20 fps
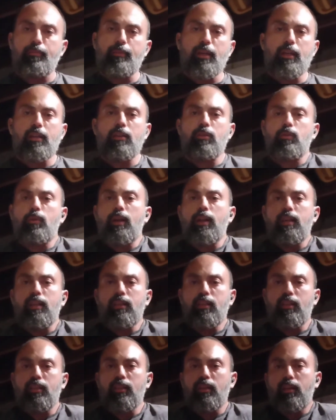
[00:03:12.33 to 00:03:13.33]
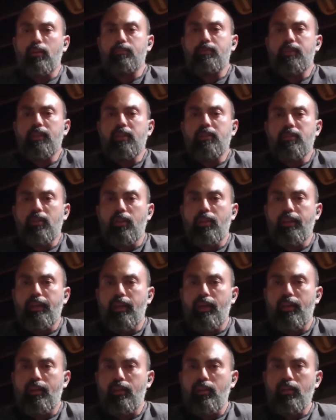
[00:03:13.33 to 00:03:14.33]
I'm not going to do anything that upsets all
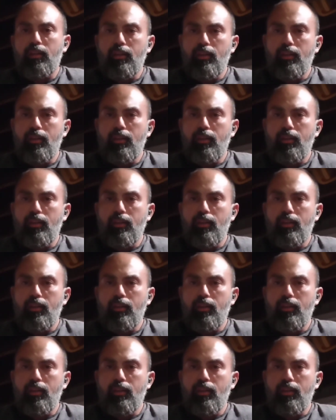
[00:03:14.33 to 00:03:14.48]
that